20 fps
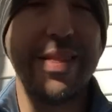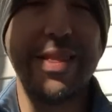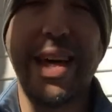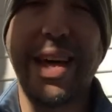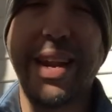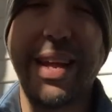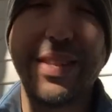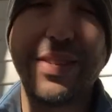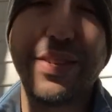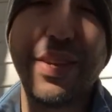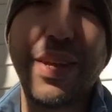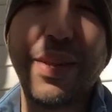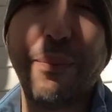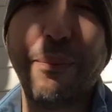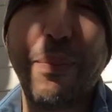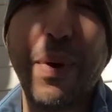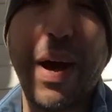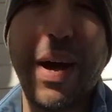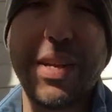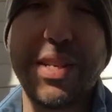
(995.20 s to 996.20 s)
that it's
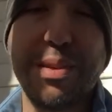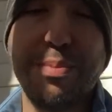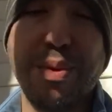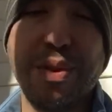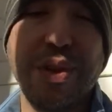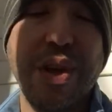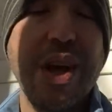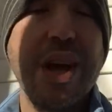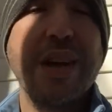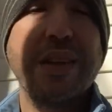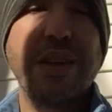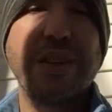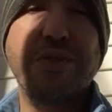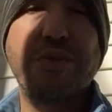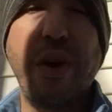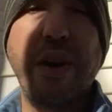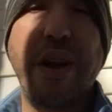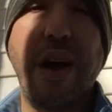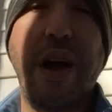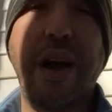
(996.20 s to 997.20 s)
impossible to
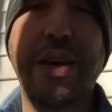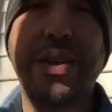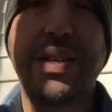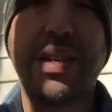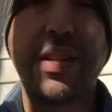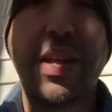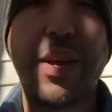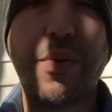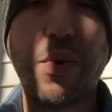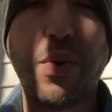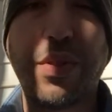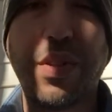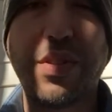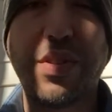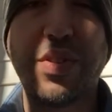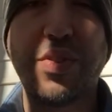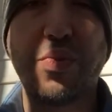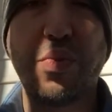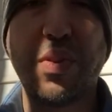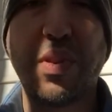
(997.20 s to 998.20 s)
try to isolate what
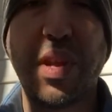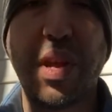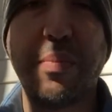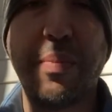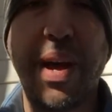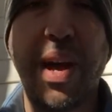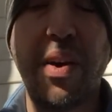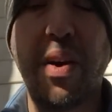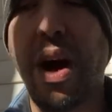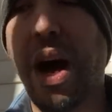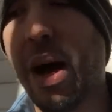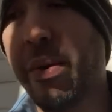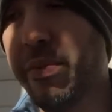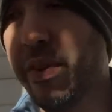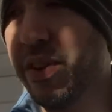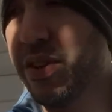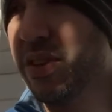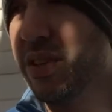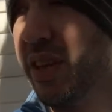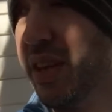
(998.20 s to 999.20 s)
this is really about.
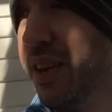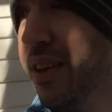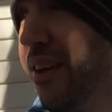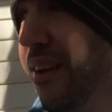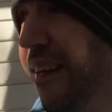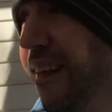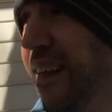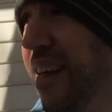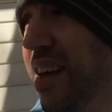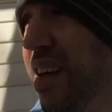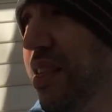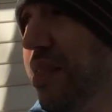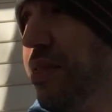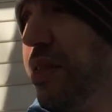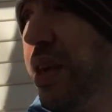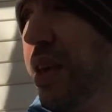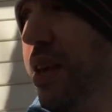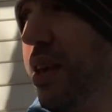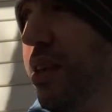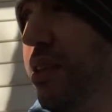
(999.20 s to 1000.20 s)
Obviously,
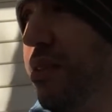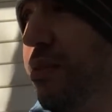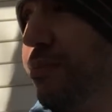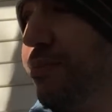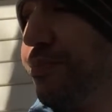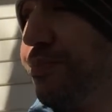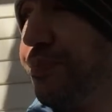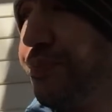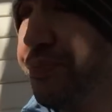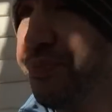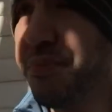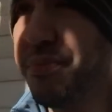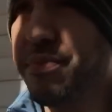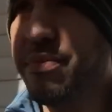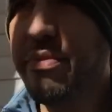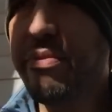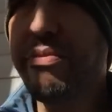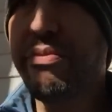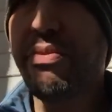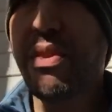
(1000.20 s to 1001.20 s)
the
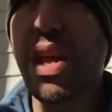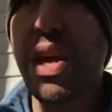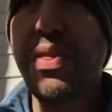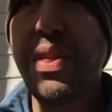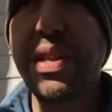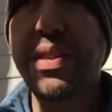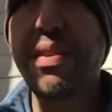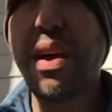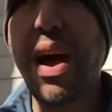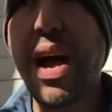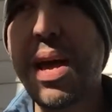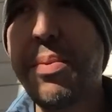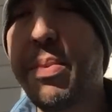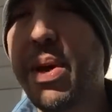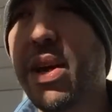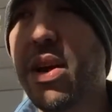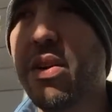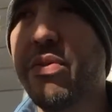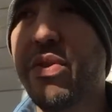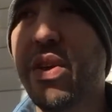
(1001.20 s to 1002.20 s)

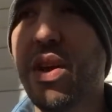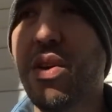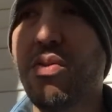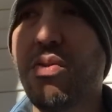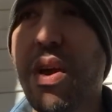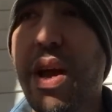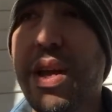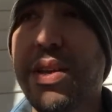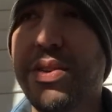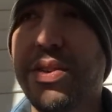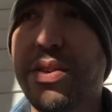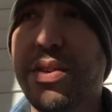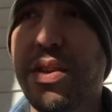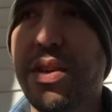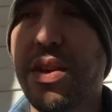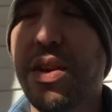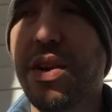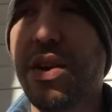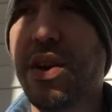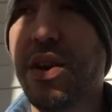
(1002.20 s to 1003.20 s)
timing of the arrest
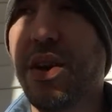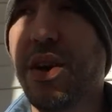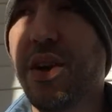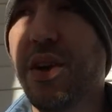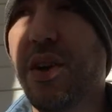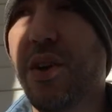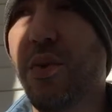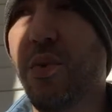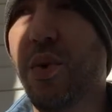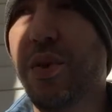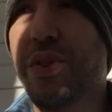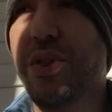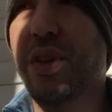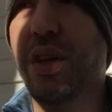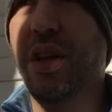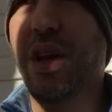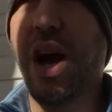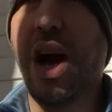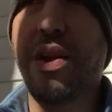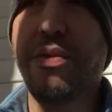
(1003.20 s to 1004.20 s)
with
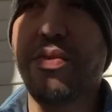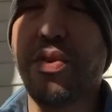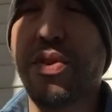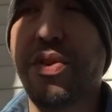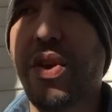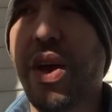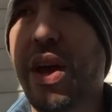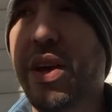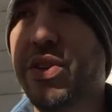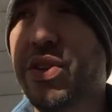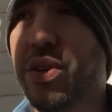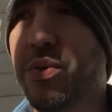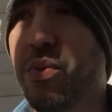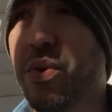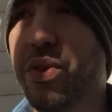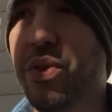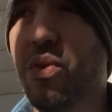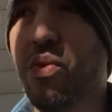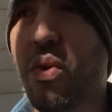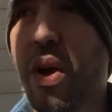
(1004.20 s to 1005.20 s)
the confrontation
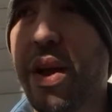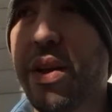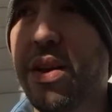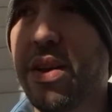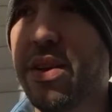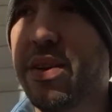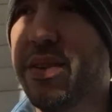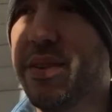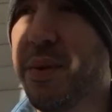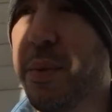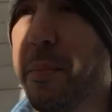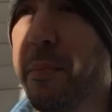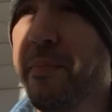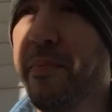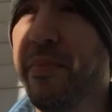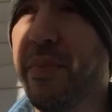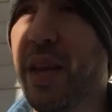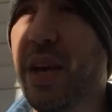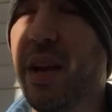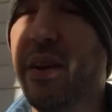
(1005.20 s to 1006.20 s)
with Greta
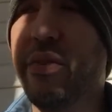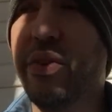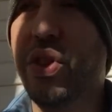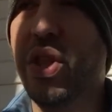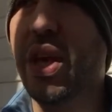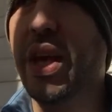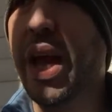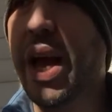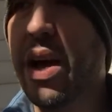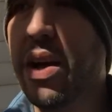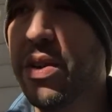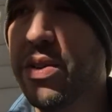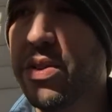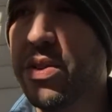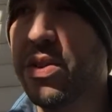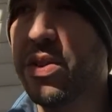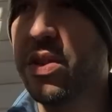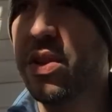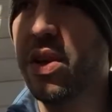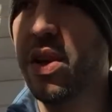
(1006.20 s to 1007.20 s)
and everything
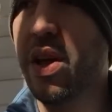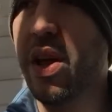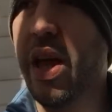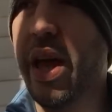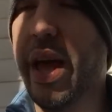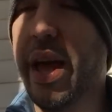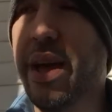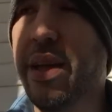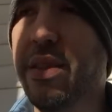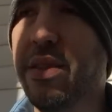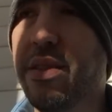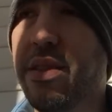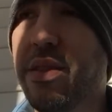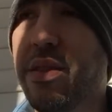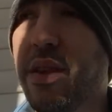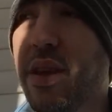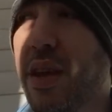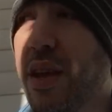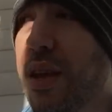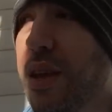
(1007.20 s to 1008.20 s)
else, and
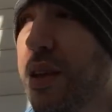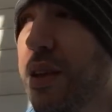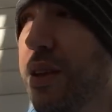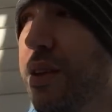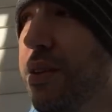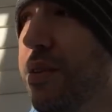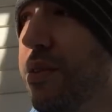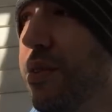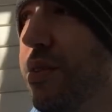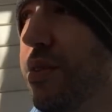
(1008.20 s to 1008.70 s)
the